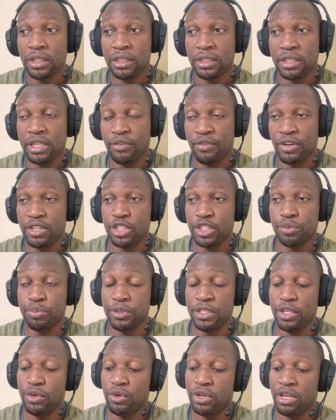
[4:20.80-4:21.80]
Devon
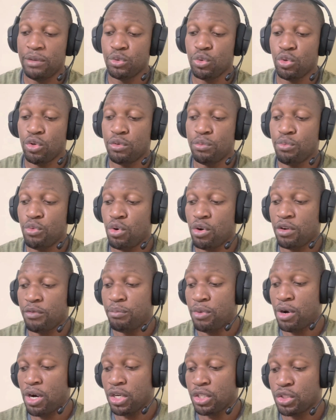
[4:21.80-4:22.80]
Speedy Willams were more
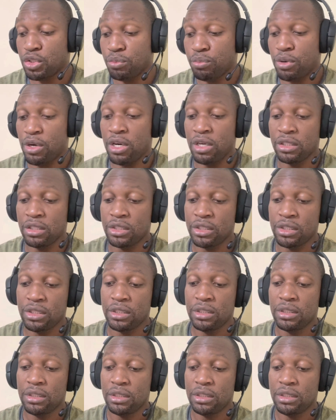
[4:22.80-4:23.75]
box to box.